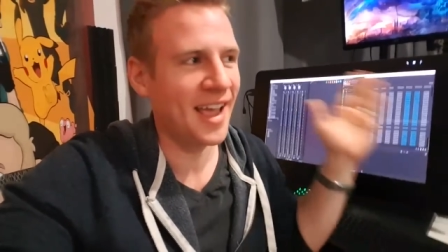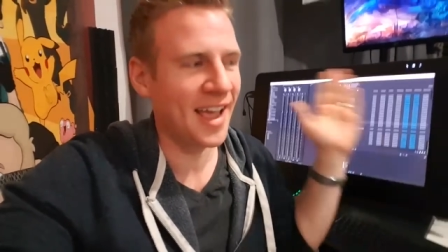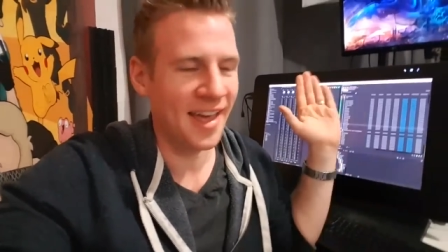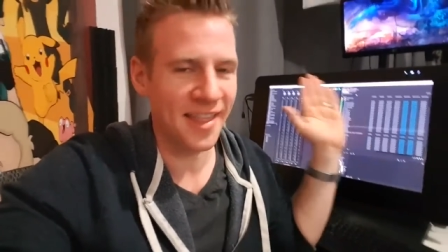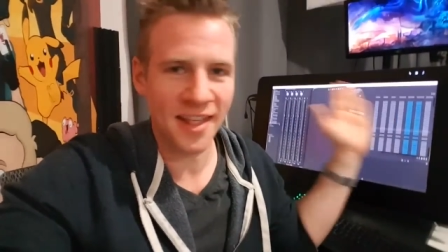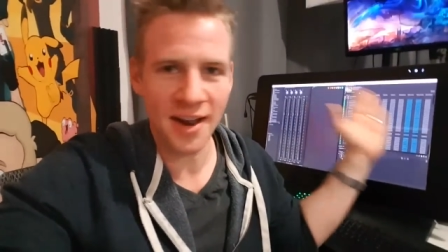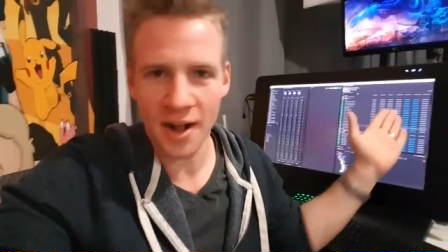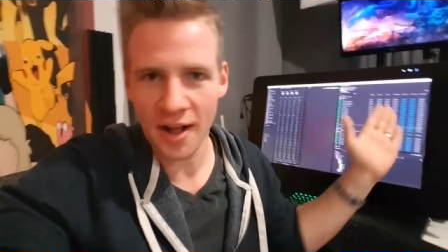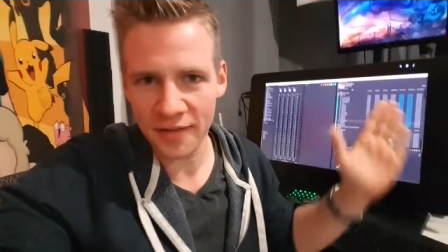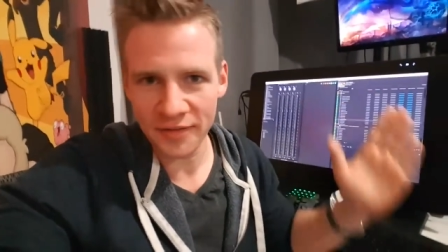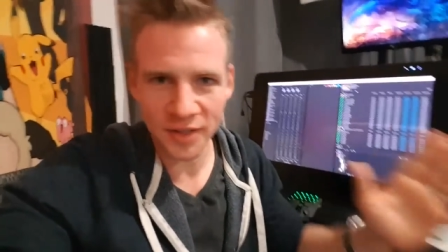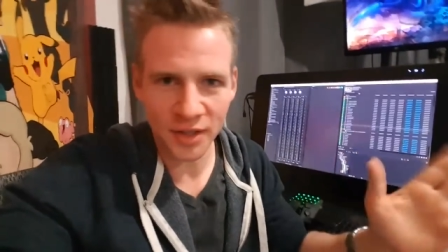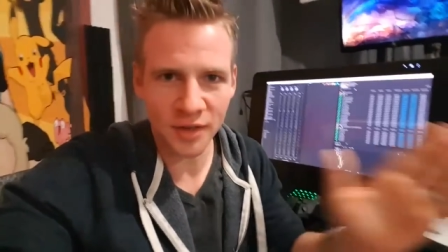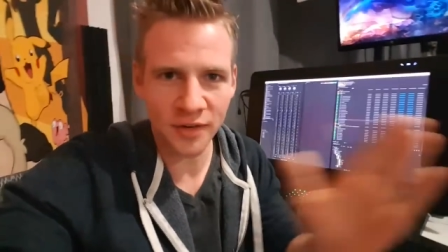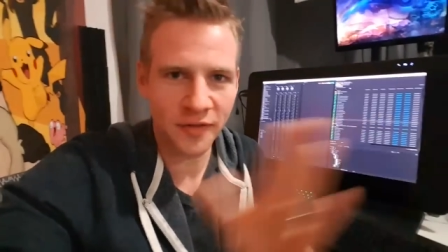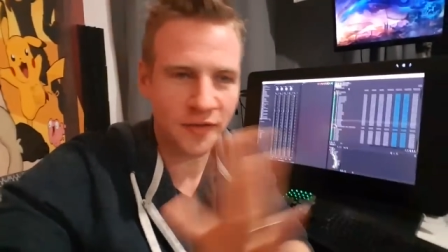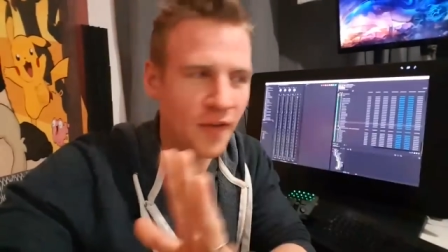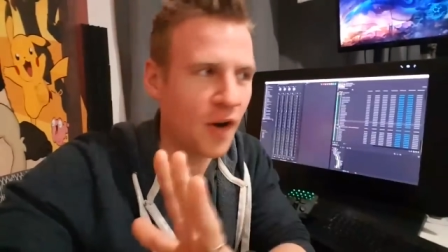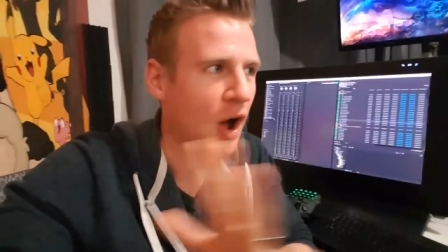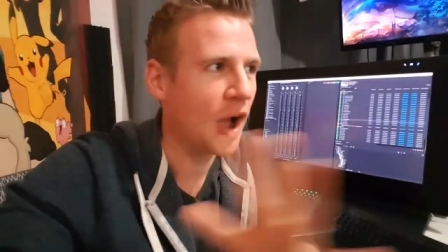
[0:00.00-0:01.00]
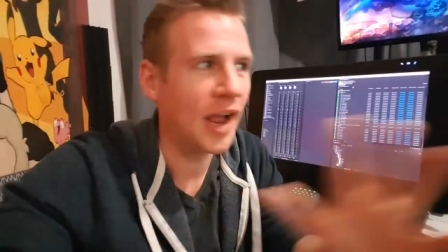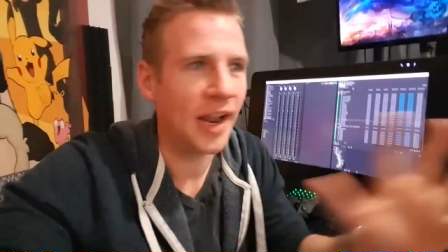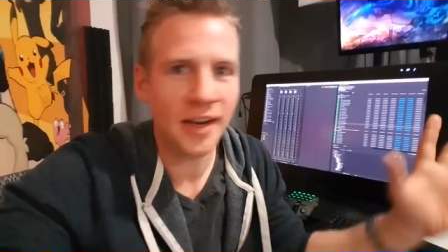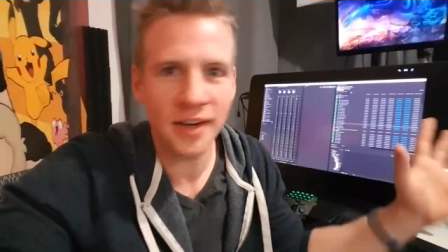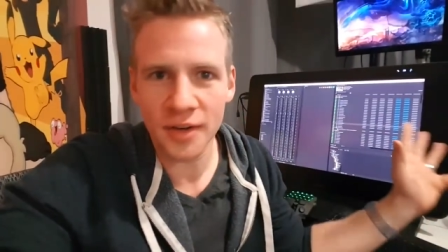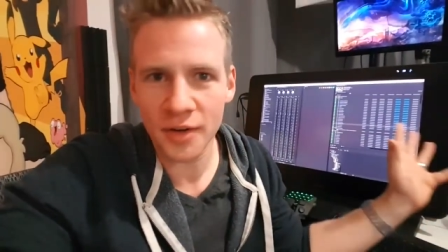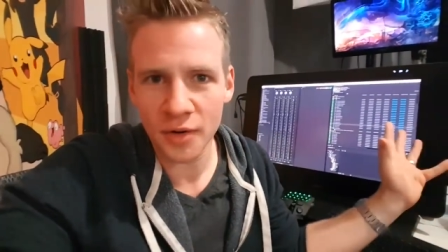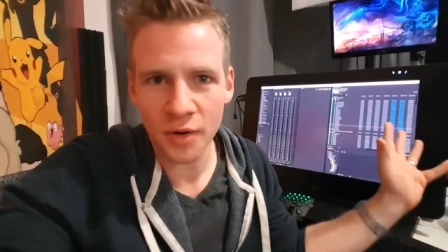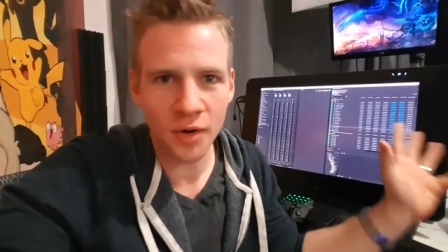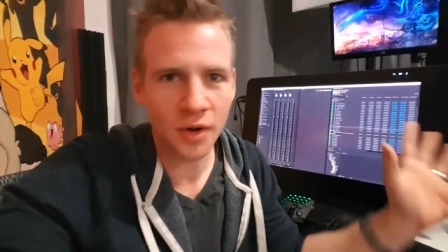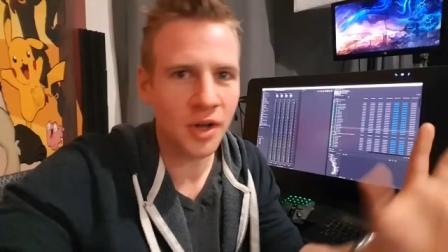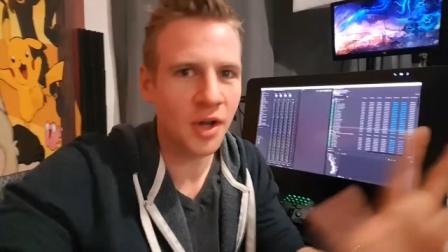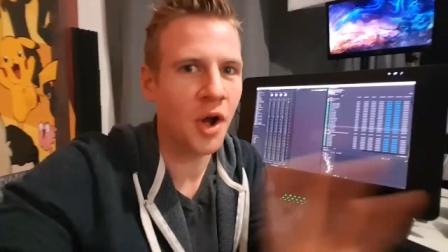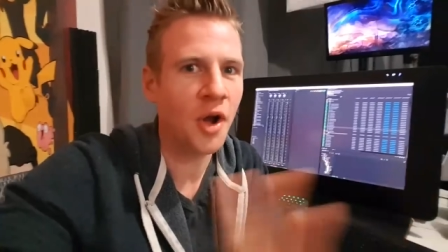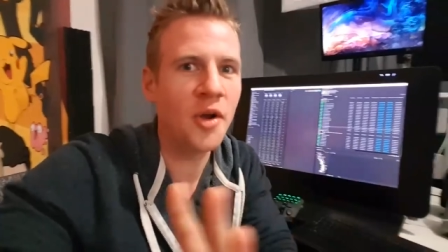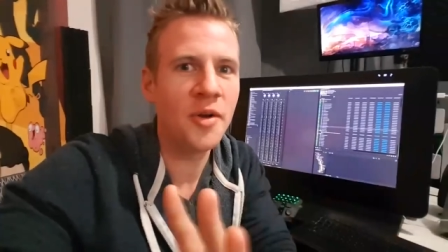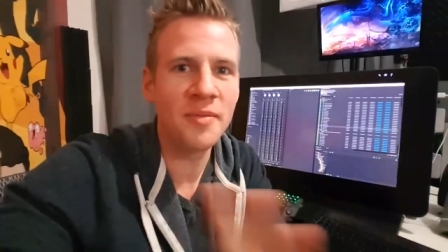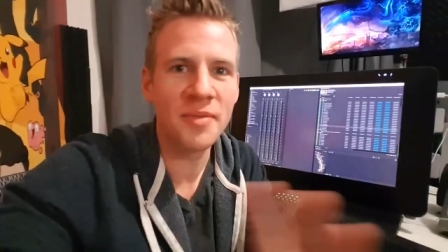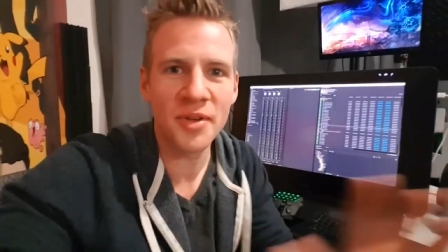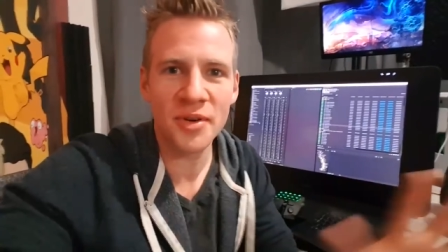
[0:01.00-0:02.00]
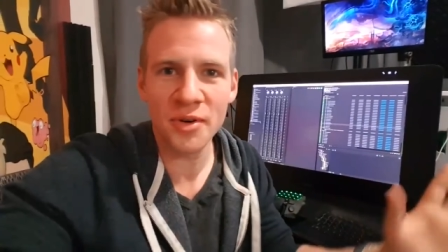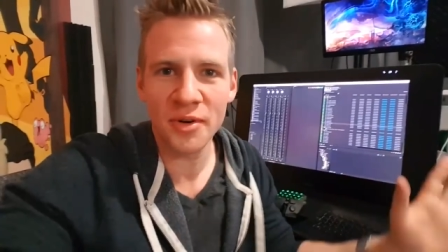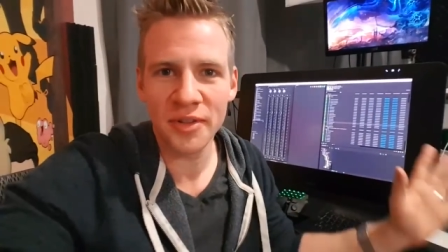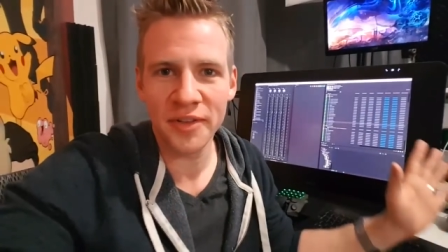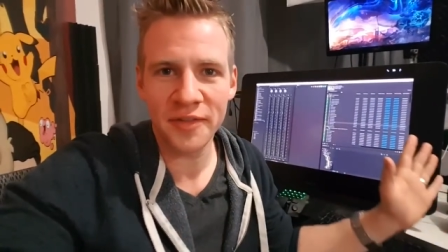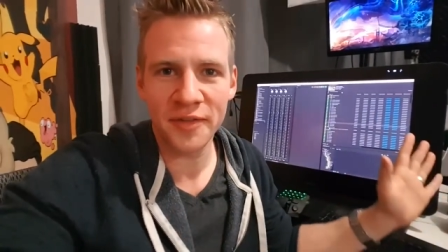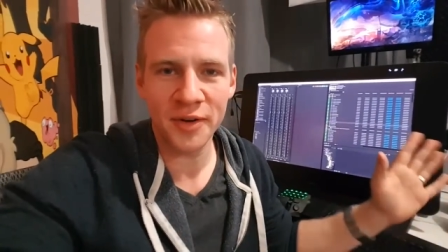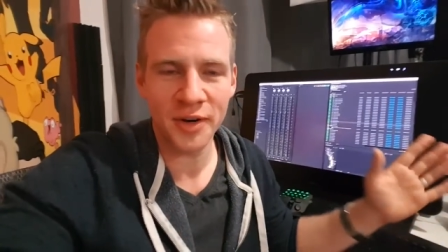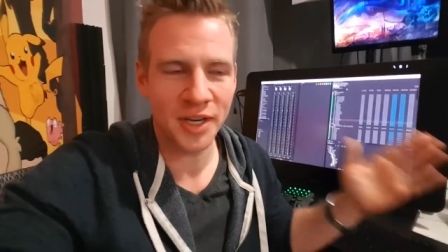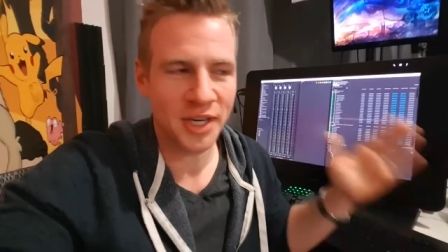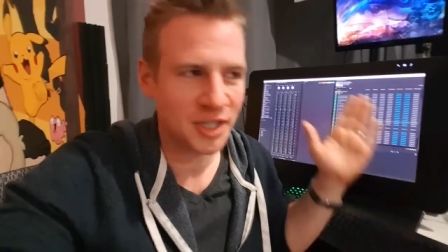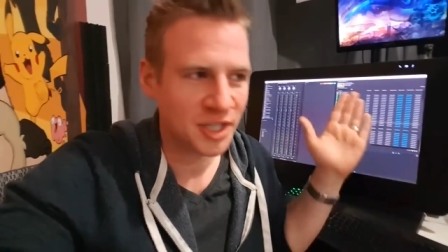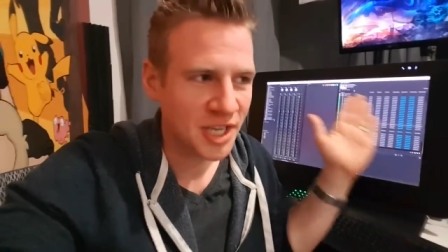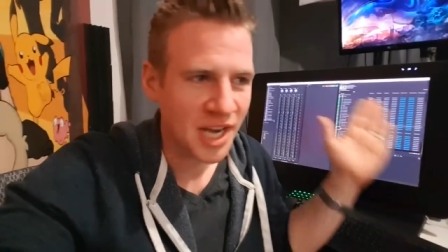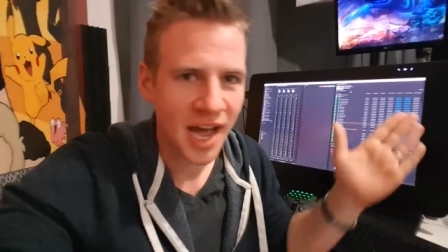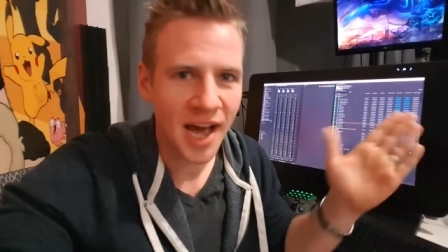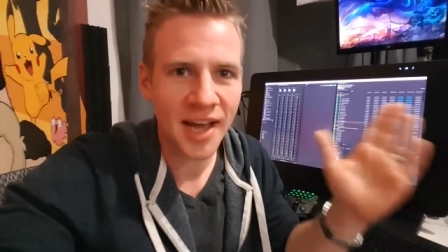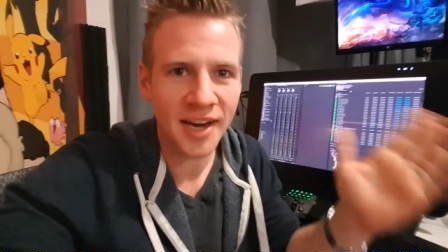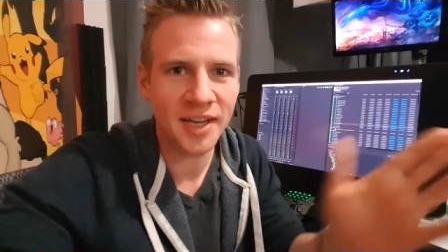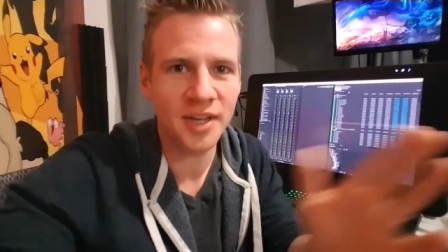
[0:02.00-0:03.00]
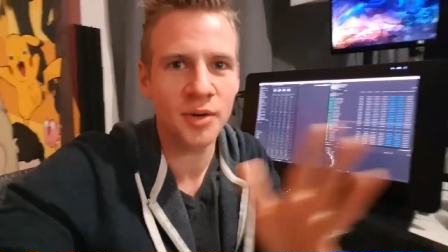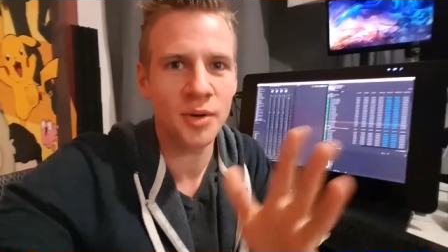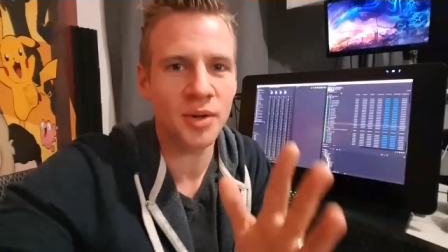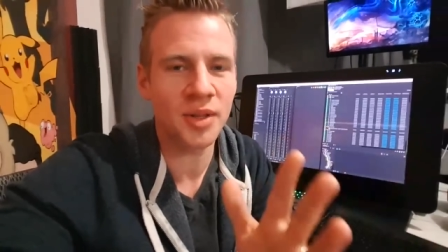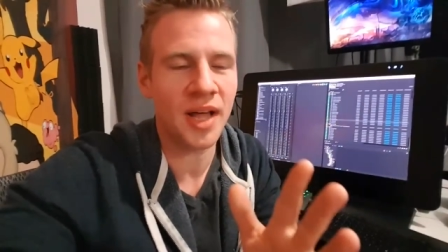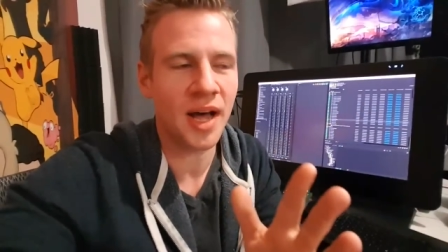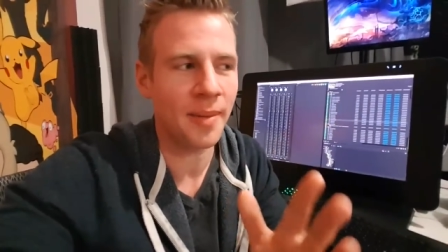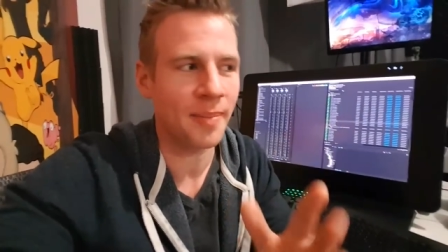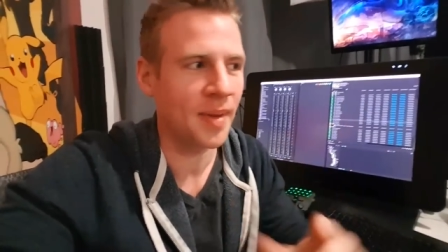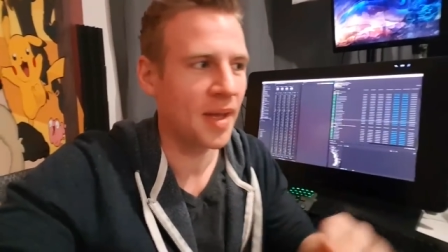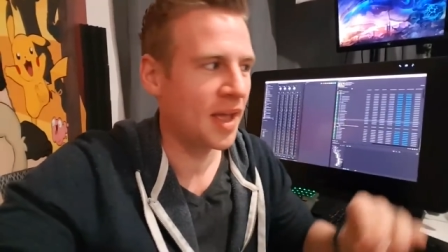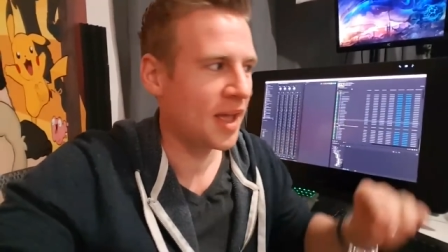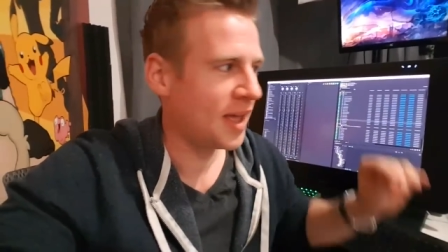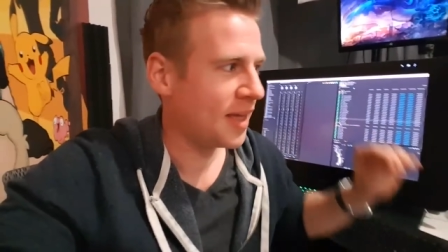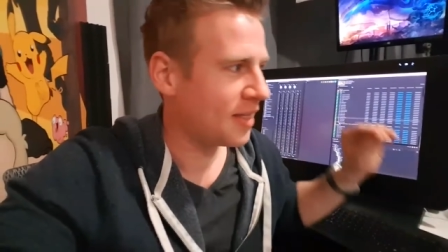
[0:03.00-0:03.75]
And then I have to comb through all the footage, cut it all up,